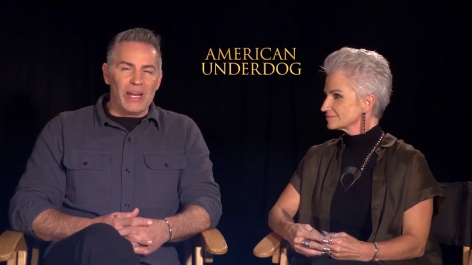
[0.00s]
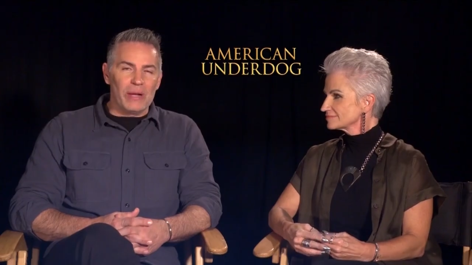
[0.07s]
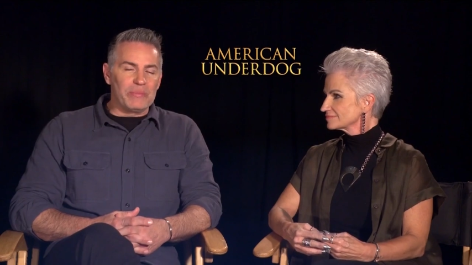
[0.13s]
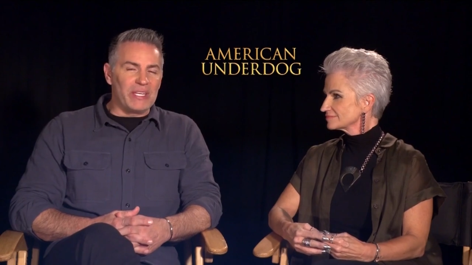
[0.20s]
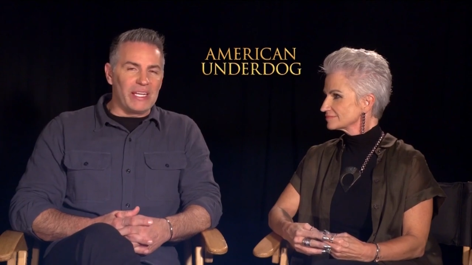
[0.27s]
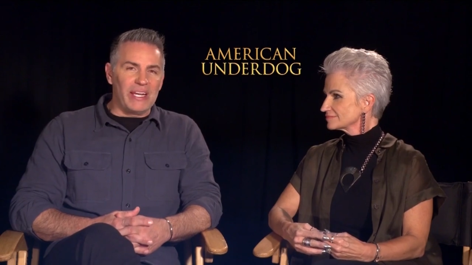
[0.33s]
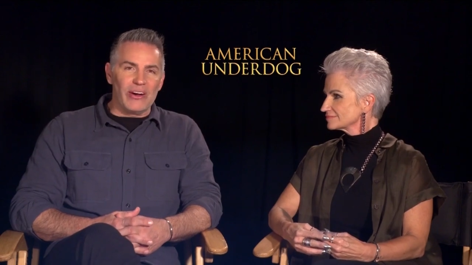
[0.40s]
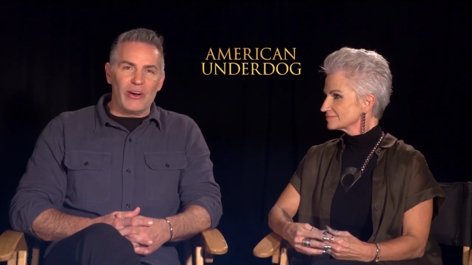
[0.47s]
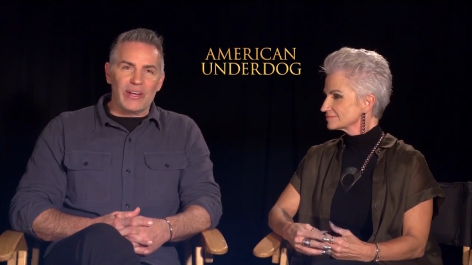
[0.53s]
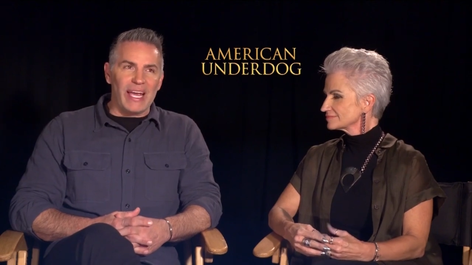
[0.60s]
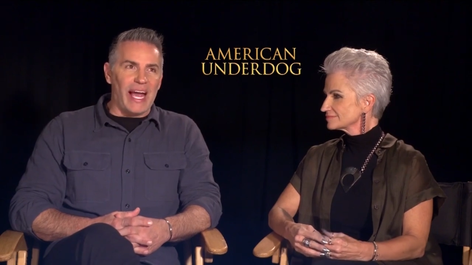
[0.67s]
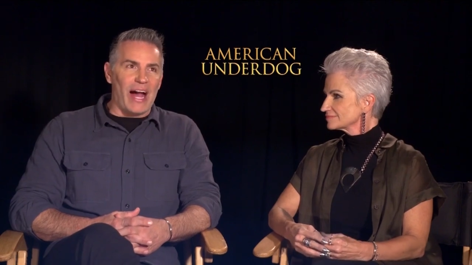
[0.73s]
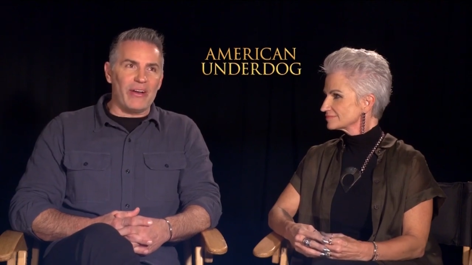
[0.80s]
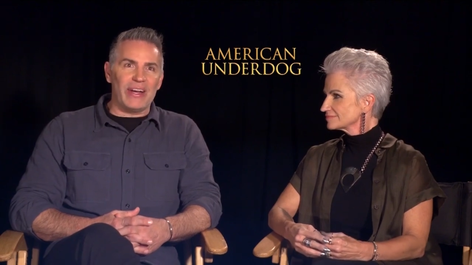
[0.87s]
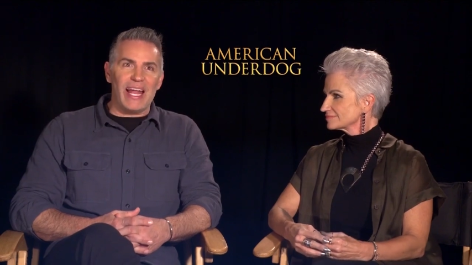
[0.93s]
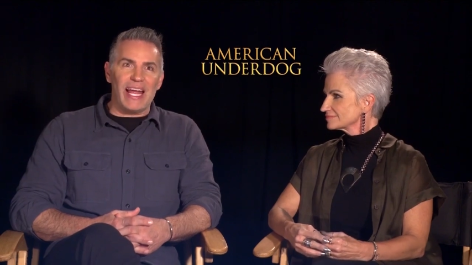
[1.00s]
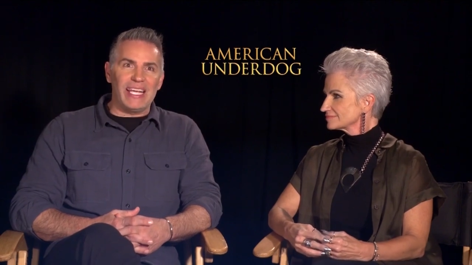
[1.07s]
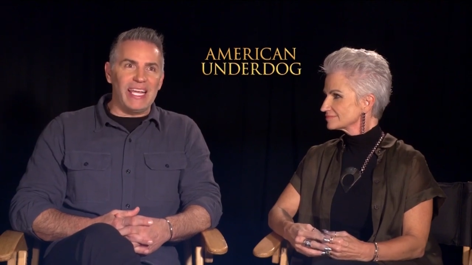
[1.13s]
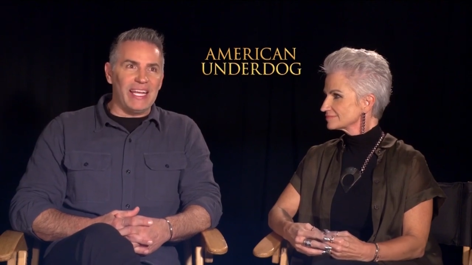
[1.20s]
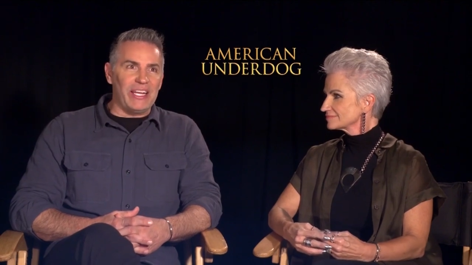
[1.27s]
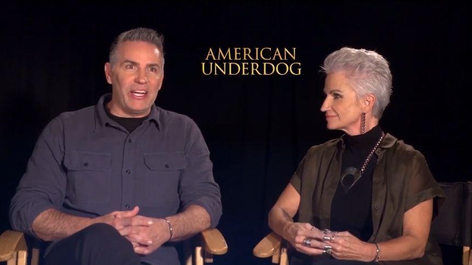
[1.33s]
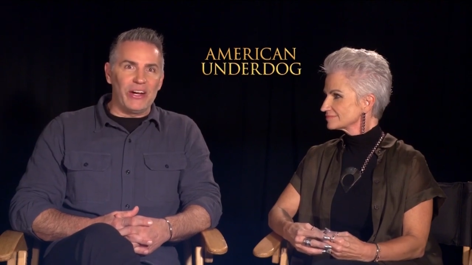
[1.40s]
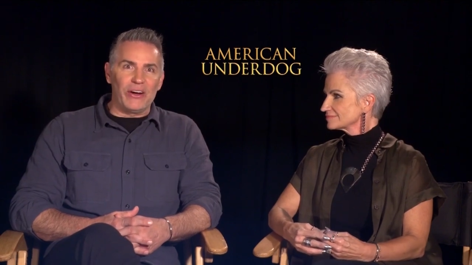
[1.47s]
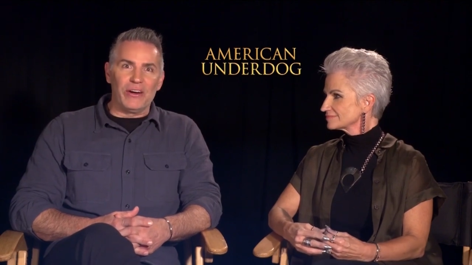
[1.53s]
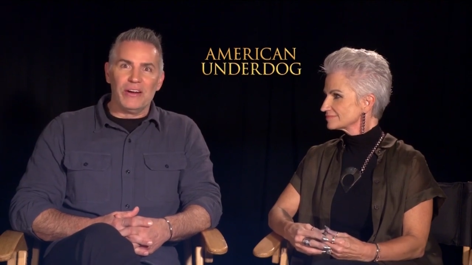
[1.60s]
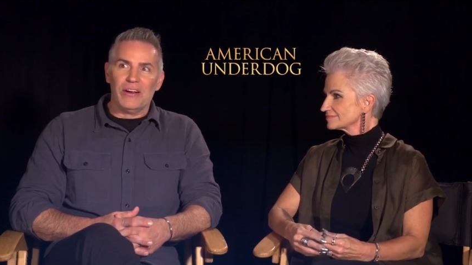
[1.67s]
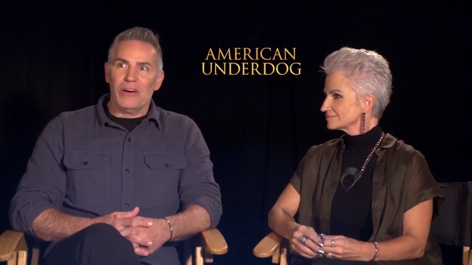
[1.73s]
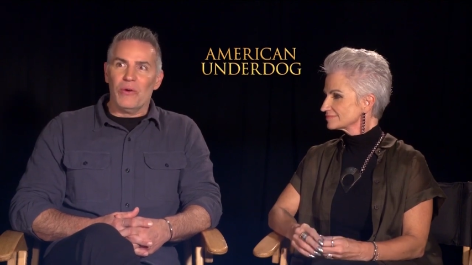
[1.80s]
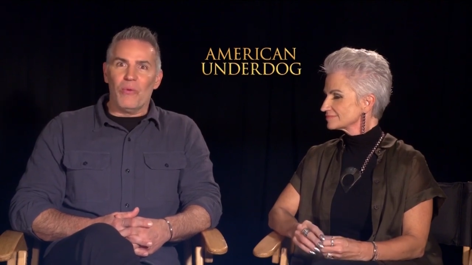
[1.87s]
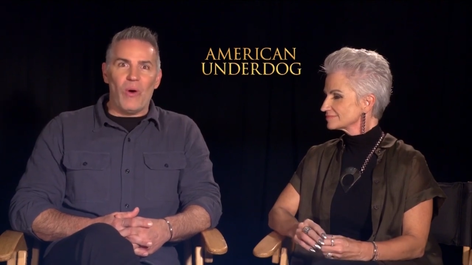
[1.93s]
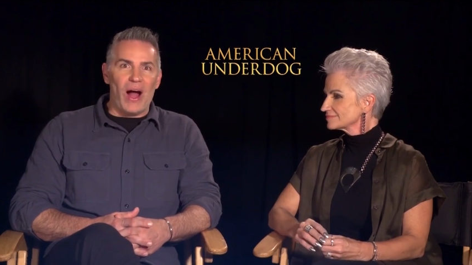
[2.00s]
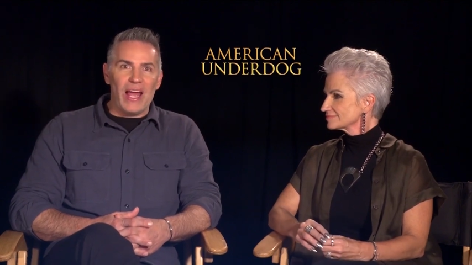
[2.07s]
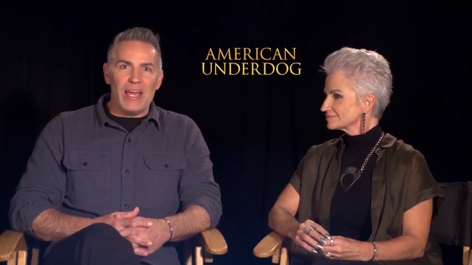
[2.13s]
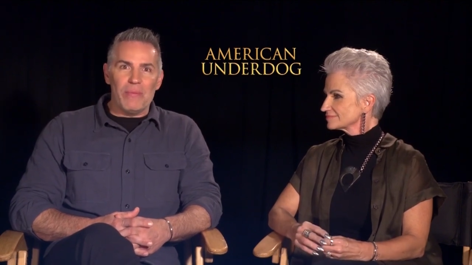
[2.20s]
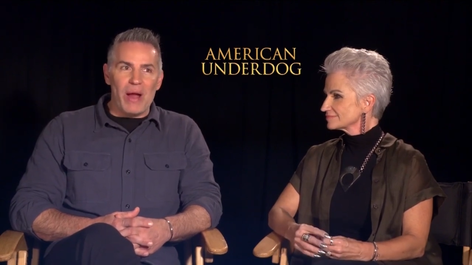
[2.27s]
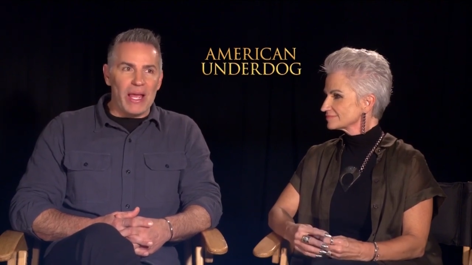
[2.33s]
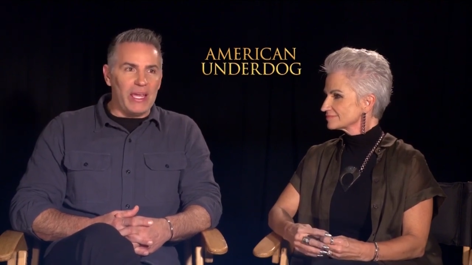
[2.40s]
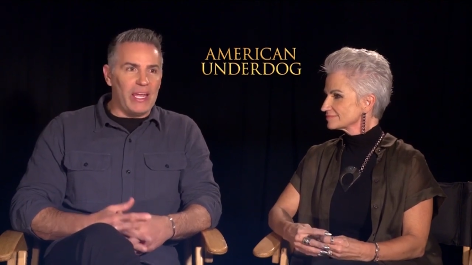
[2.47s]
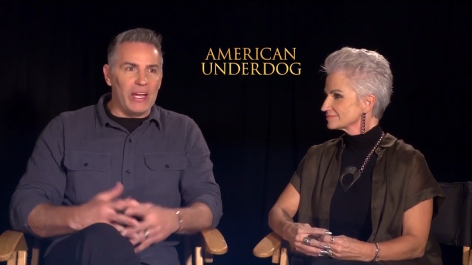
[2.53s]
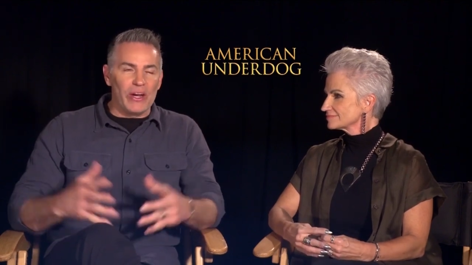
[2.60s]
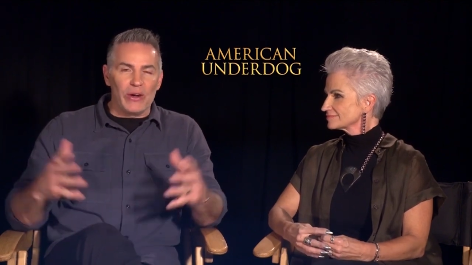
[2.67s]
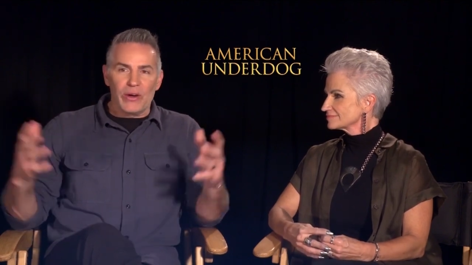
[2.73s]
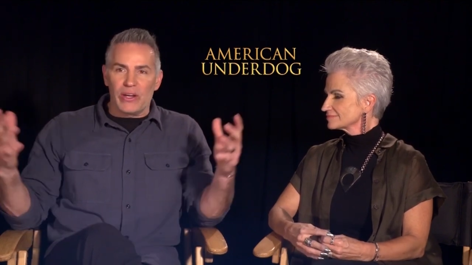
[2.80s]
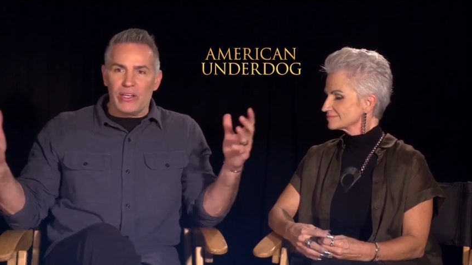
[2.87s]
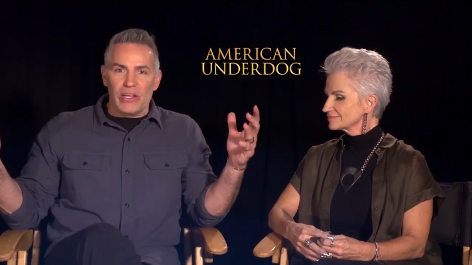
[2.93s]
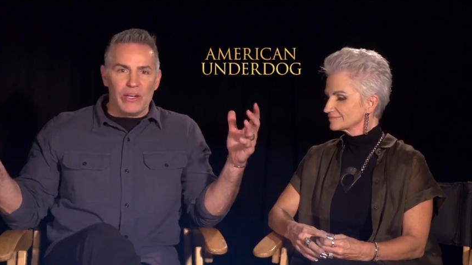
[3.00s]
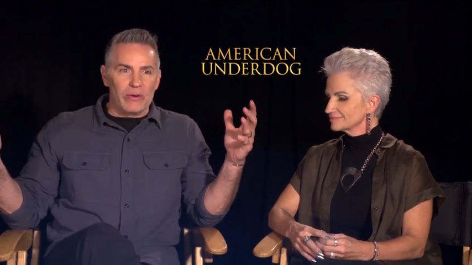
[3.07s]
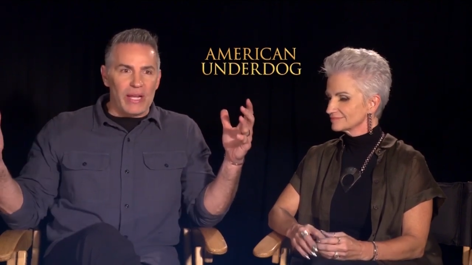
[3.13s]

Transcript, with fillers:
Speaker 1: When I'm sitting here, okay, how did I get here? Why am I here? You